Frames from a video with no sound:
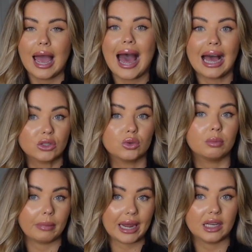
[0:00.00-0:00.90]
I don't
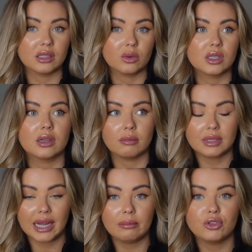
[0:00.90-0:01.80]
mind.
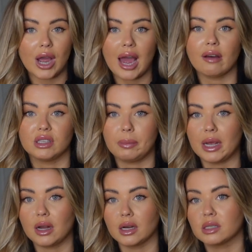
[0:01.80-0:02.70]
Sometimes you have to
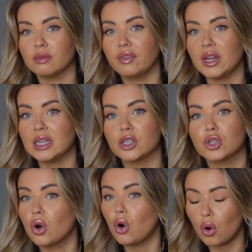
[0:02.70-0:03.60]
pay custom fees. It's
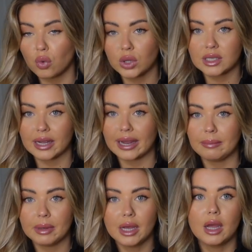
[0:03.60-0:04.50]
not all the
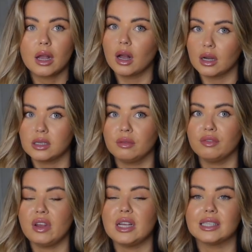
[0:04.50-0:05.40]
time. Custom
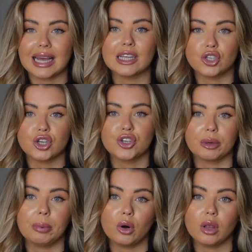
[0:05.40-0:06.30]
fees is just your
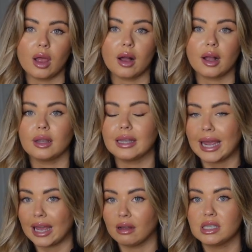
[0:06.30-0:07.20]
potluck.
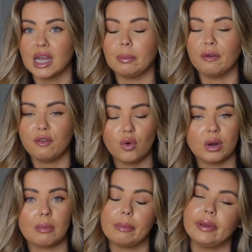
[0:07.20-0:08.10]
Like I've said before
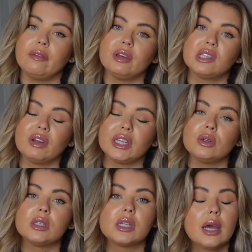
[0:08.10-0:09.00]
in my previous
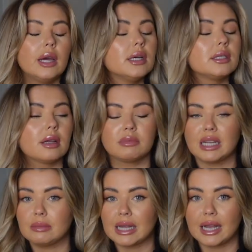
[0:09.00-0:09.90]
videos,
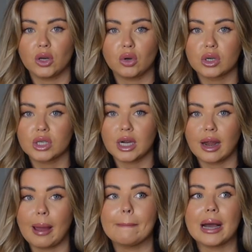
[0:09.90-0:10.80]
sometimes I can order
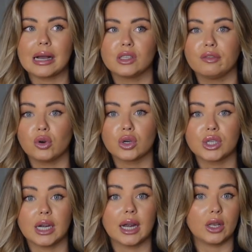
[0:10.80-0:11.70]
a massive
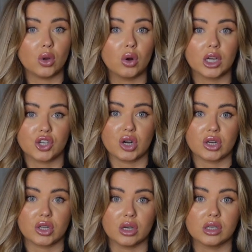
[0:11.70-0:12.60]
order and not get
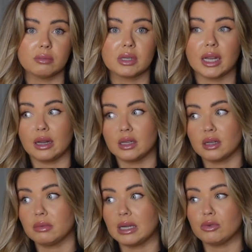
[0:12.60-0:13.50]
charged customs, and then
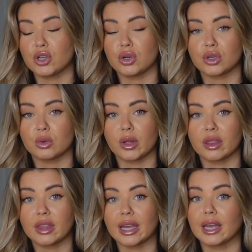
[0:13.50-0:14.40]
sometimes you can order one
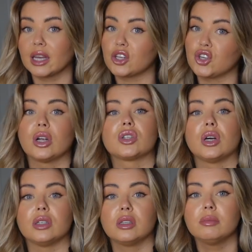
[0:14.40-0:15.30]
thing and get charged
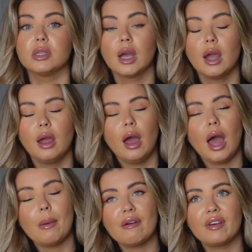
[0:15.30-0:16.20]
customs.
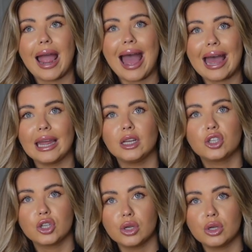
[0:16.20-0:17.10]
However, I
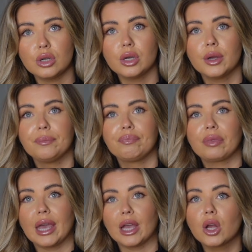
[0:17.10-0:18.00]
do
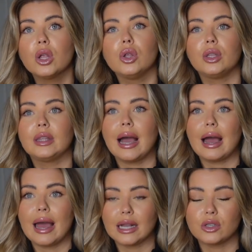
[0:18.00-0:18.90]
include
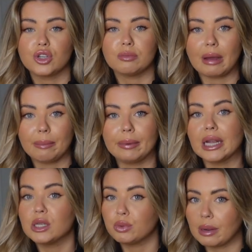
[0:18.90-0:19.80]
that into my
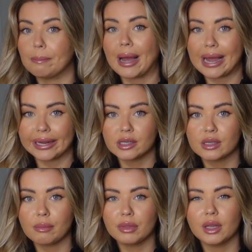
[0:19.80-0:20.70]
price when I'm buying
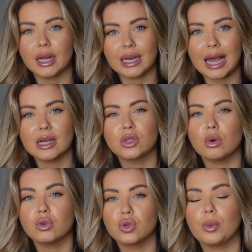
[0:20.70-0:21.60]
something, and that is
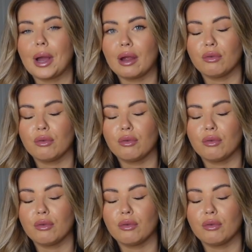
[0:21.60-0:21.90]
also why I